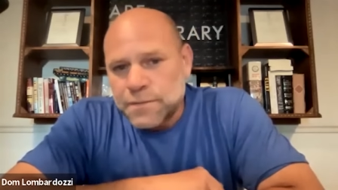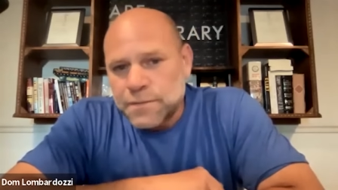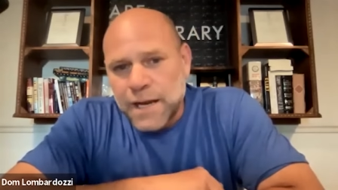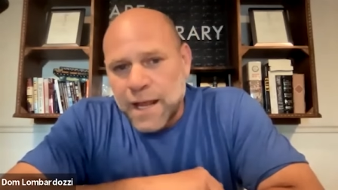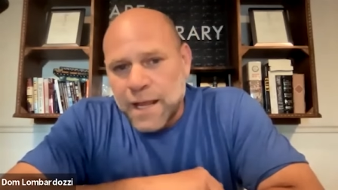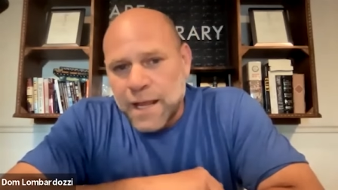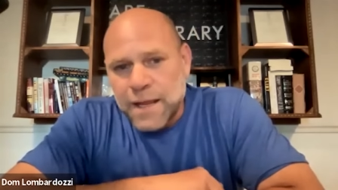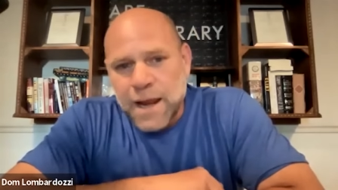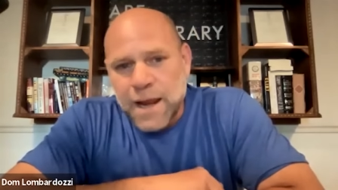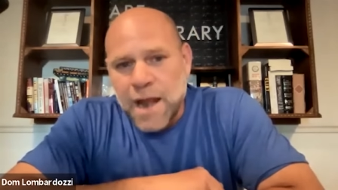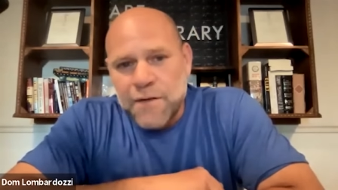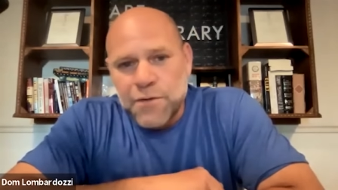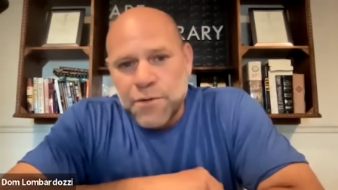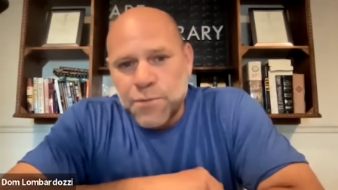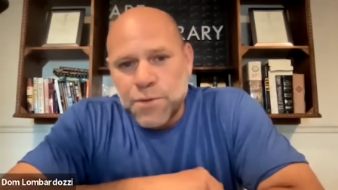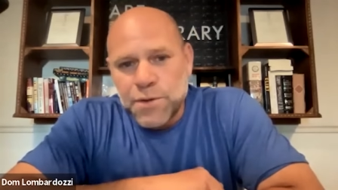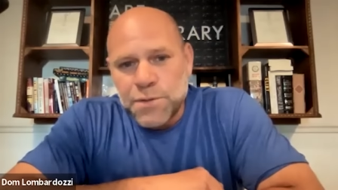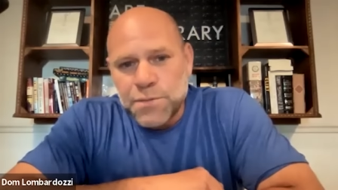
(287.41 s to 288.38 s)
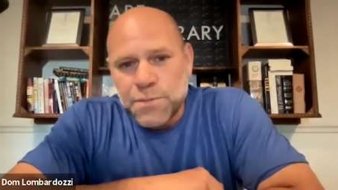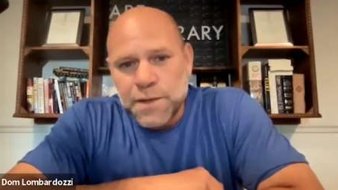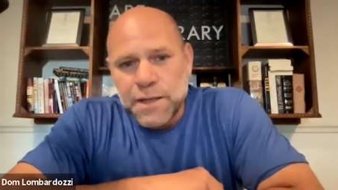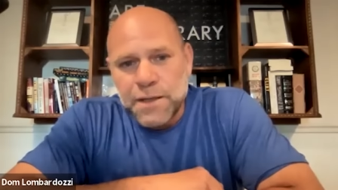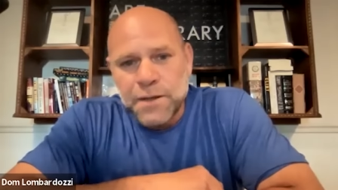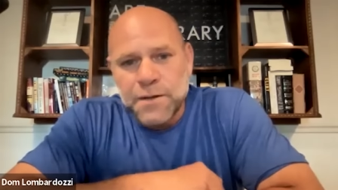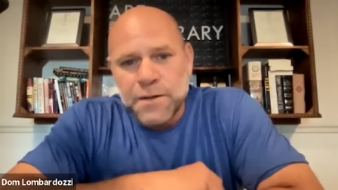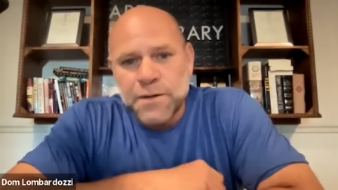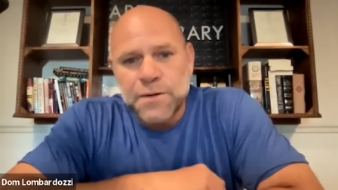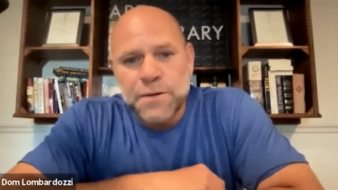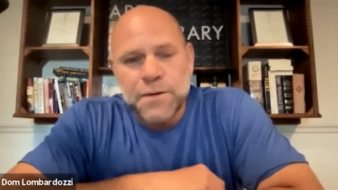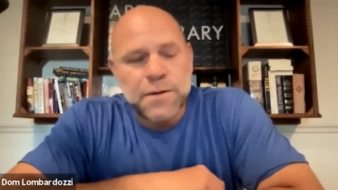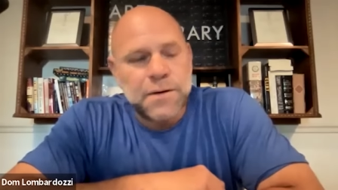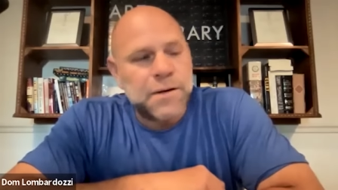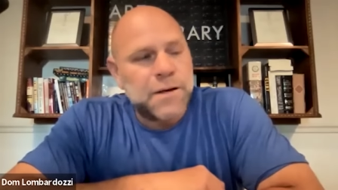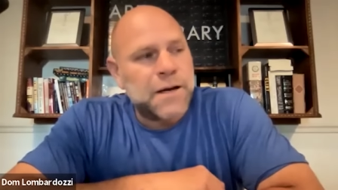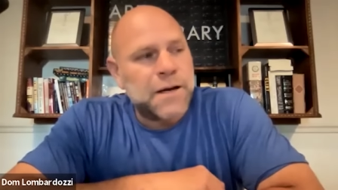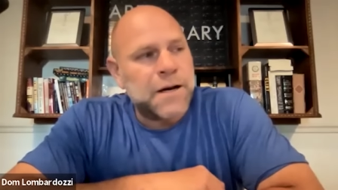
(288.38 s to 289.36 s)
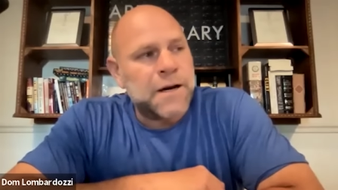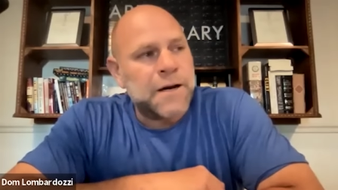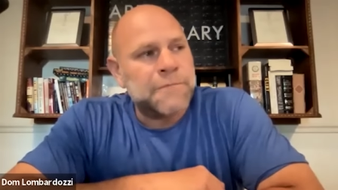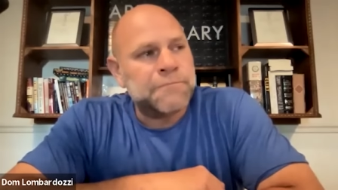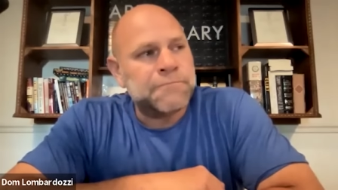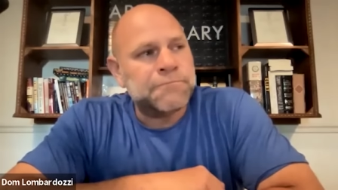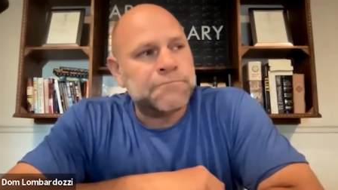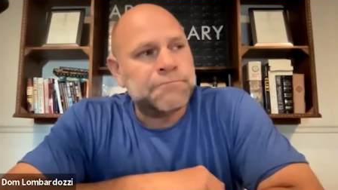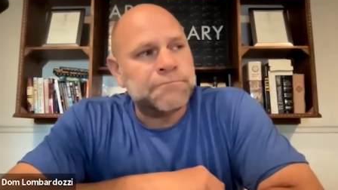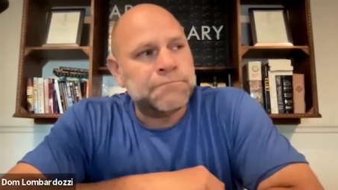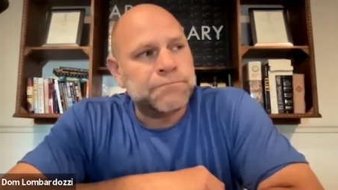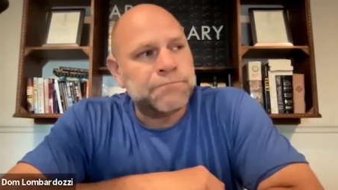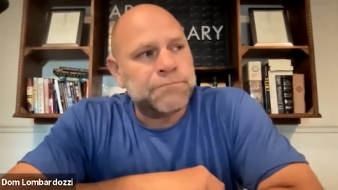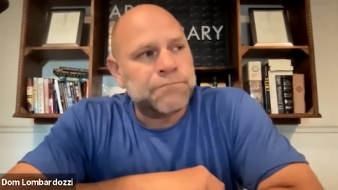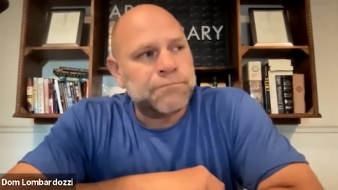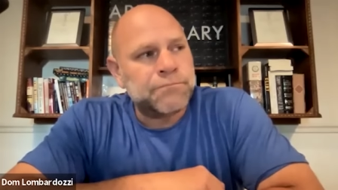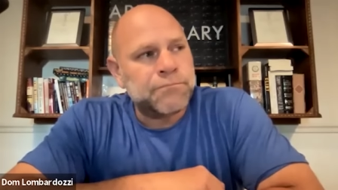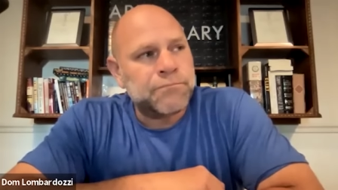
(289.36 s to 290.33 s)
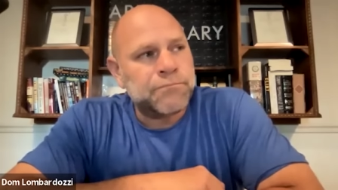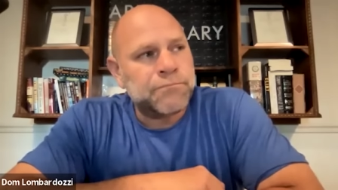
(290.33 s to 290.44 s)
that I carry with me. Um,